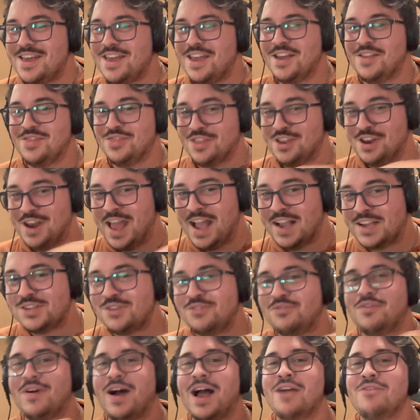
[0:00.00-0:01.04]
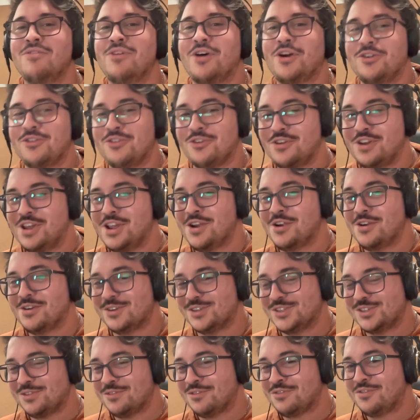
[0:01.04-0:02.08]
in the next 500
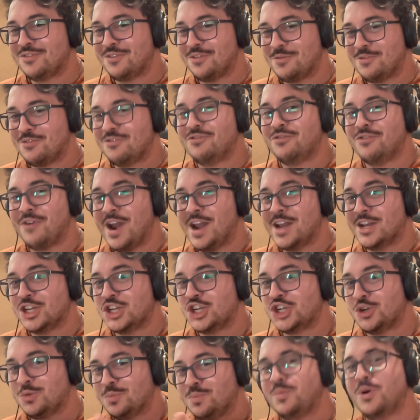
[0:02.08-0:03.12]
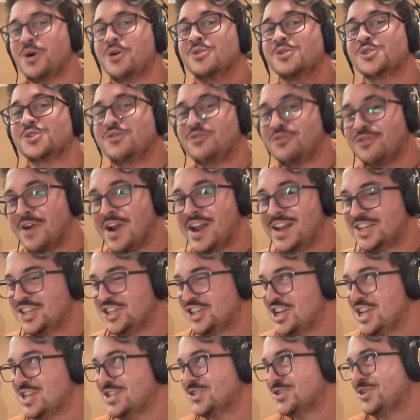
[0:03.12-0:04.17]
years of French,
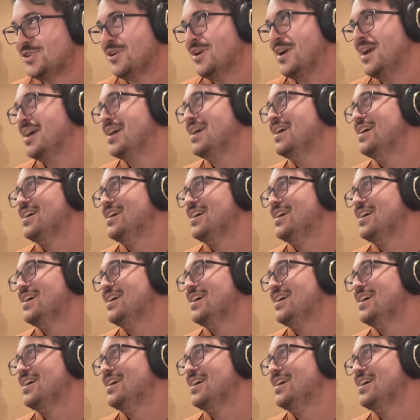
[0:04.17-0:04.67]
post-French history.